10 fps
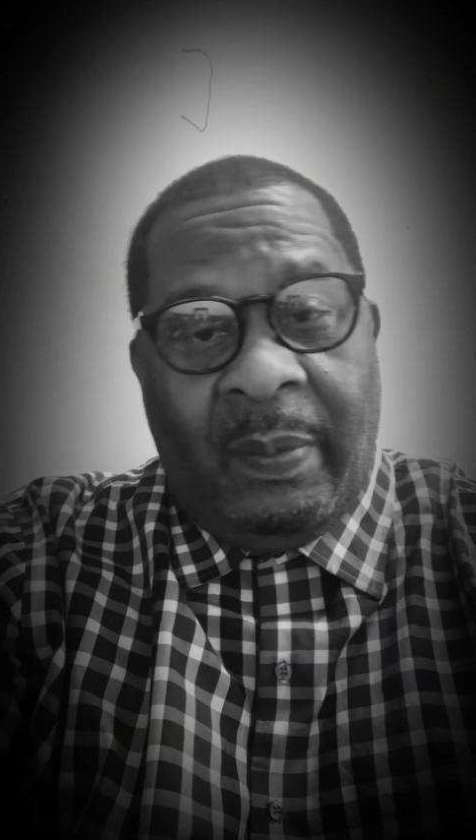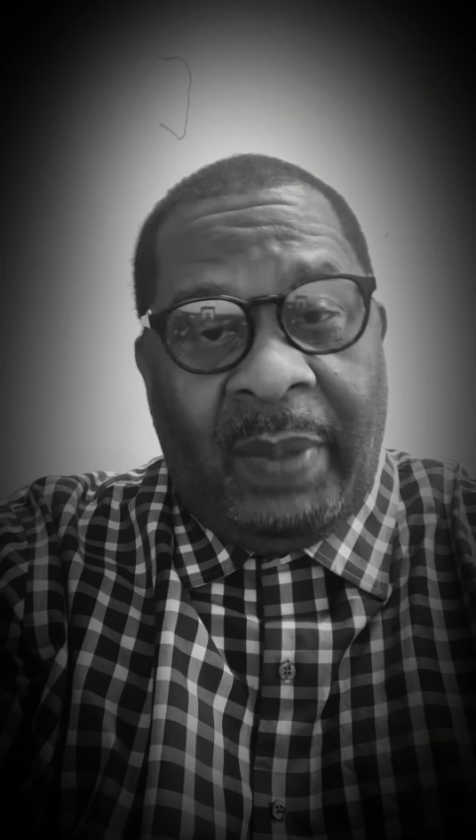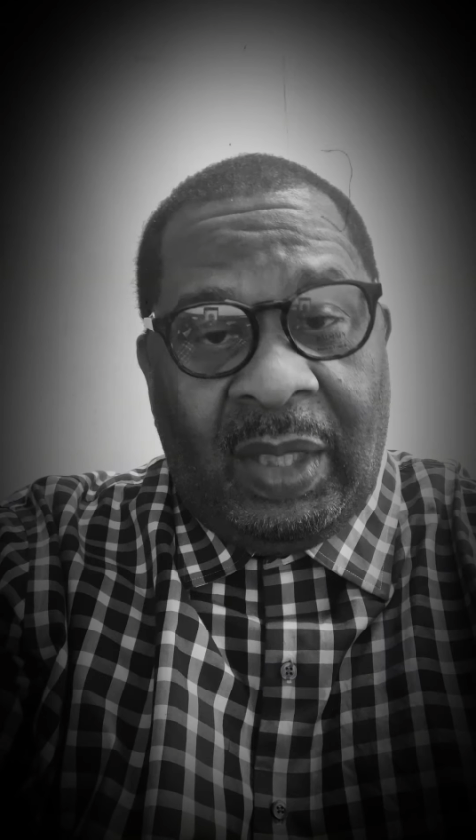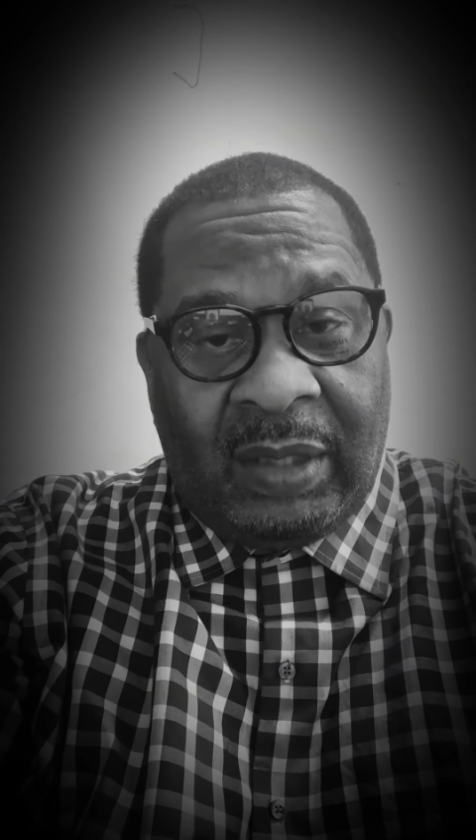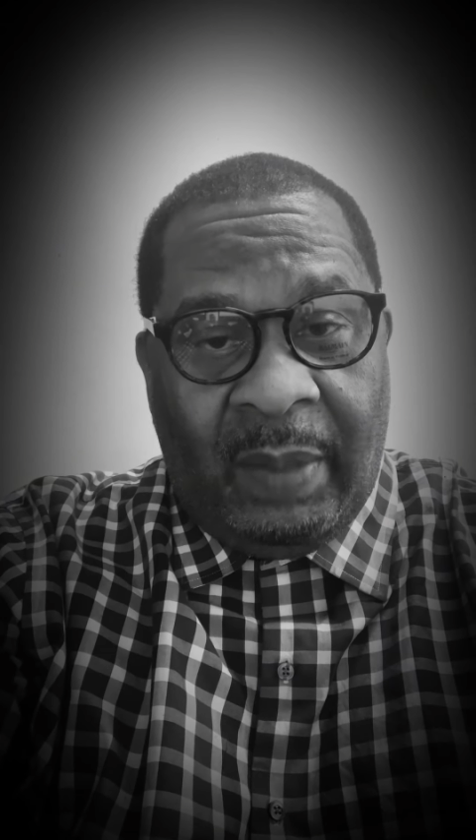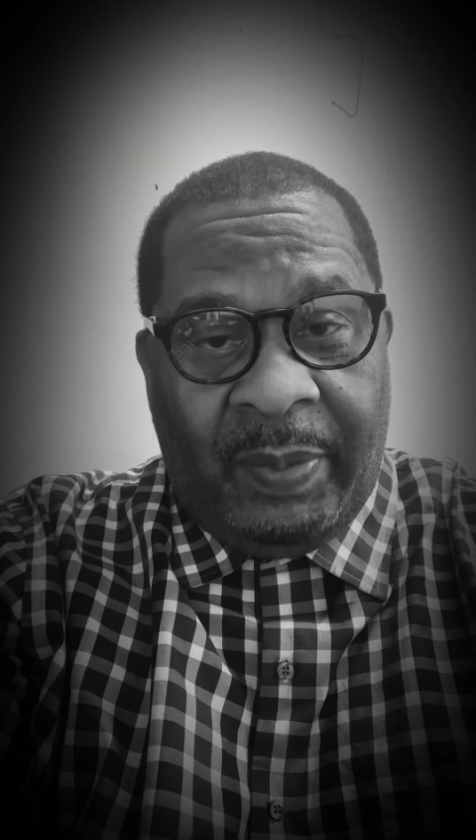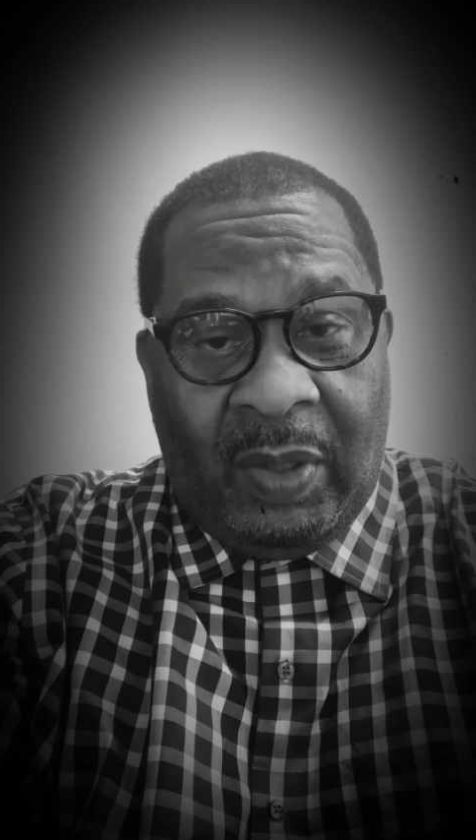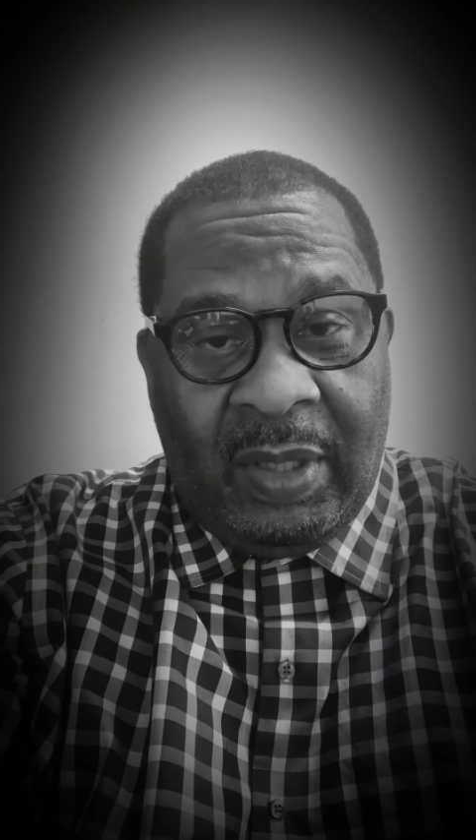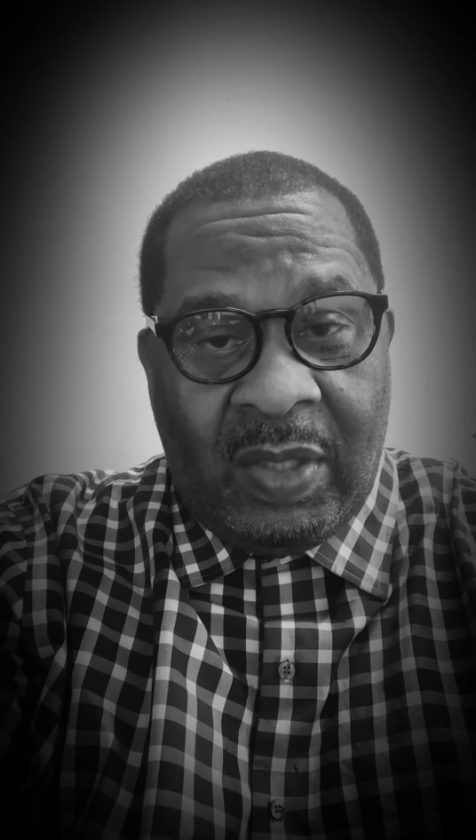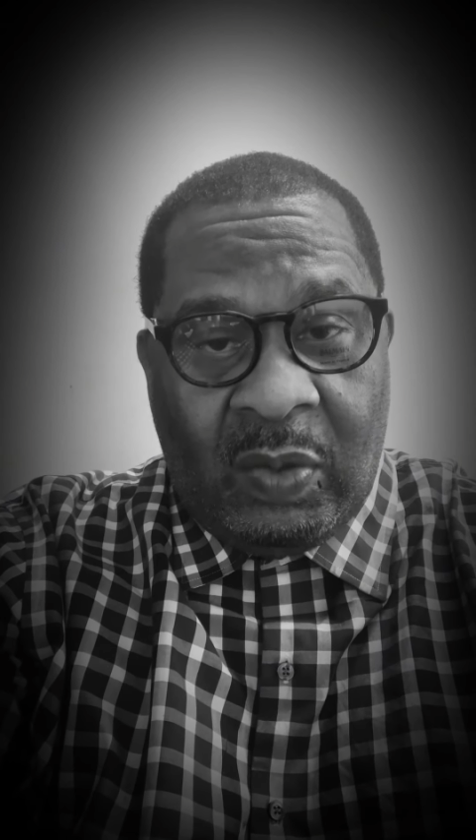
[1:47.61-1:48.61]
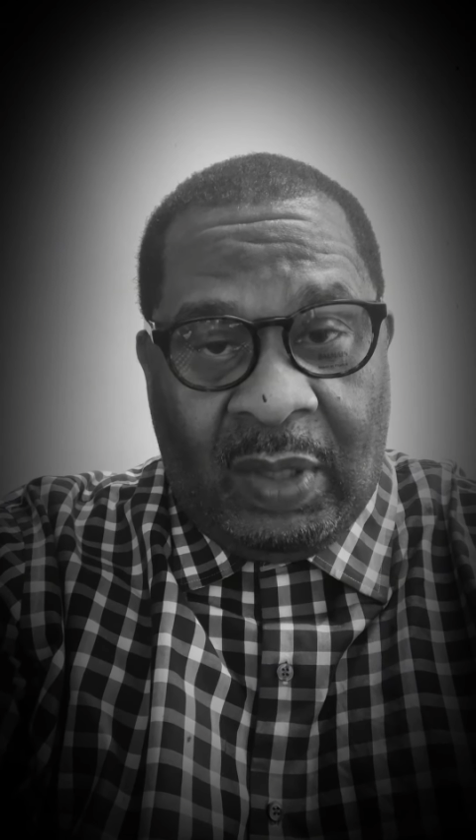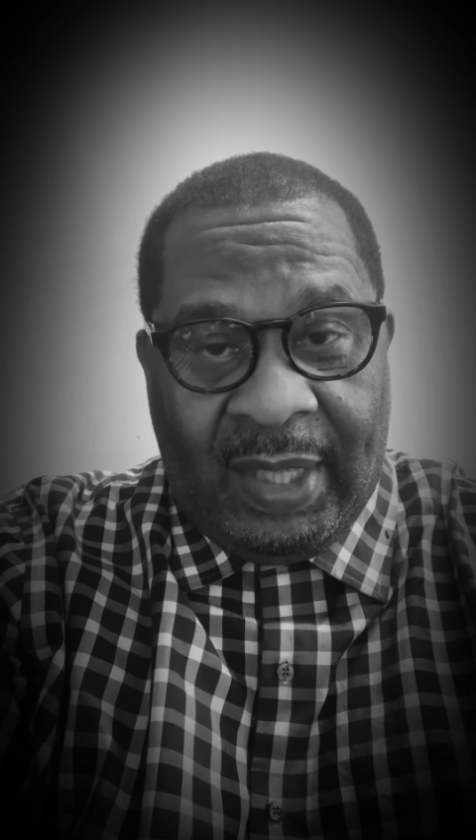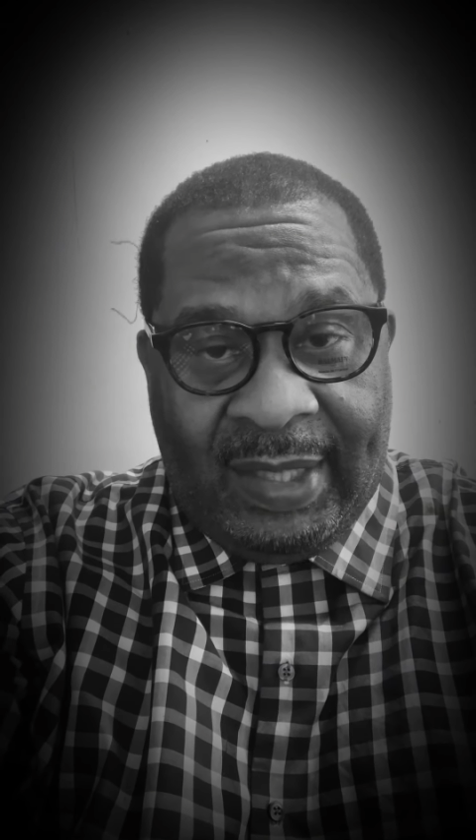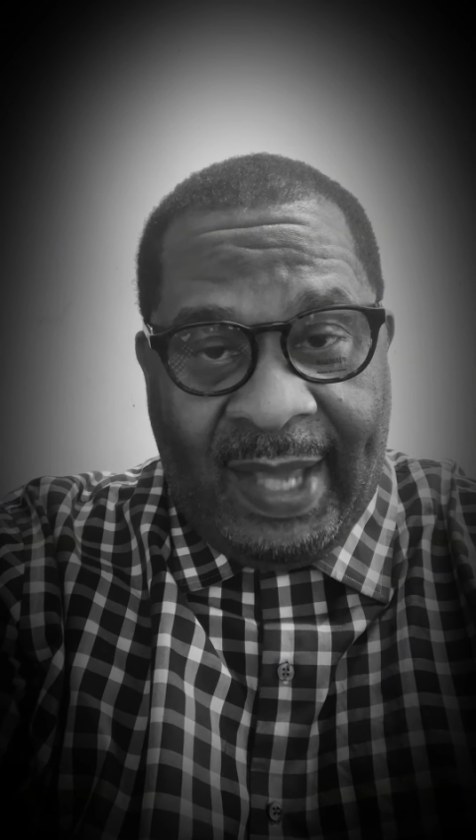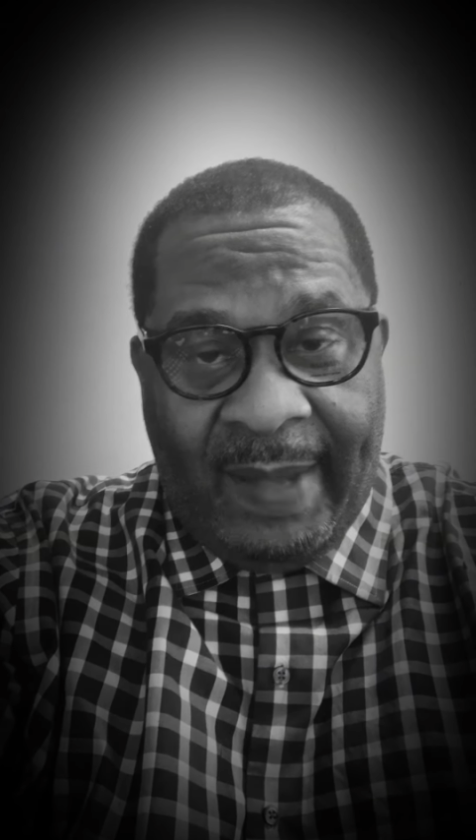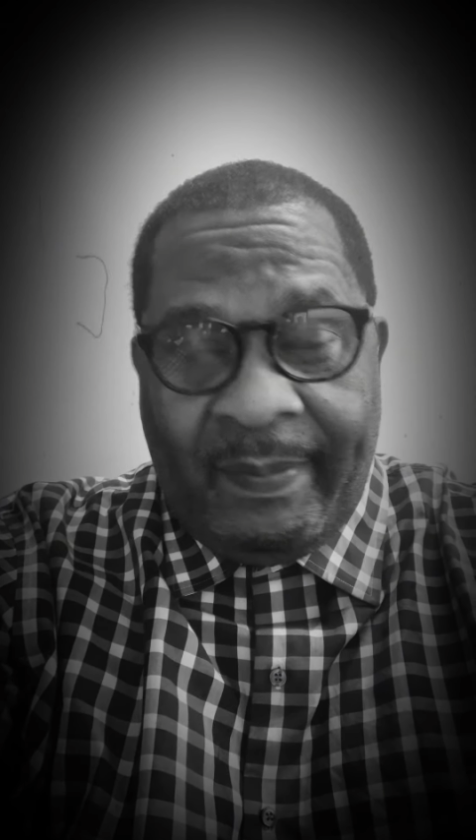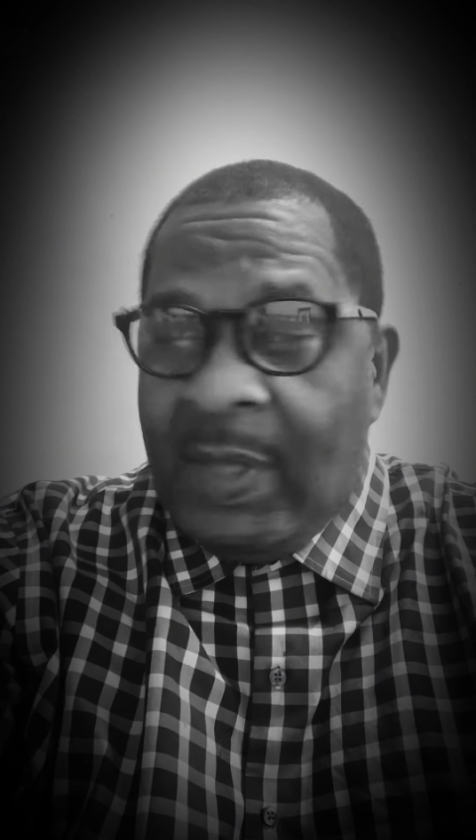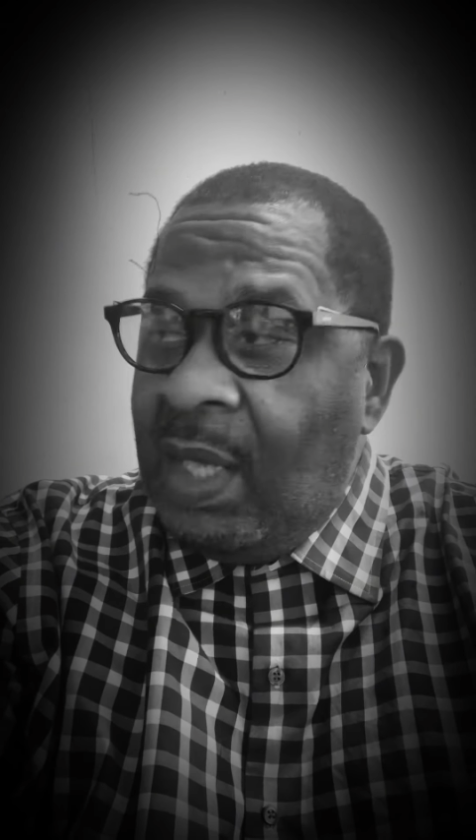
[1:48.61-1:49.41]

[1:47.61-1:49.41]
balked up on and so on like that.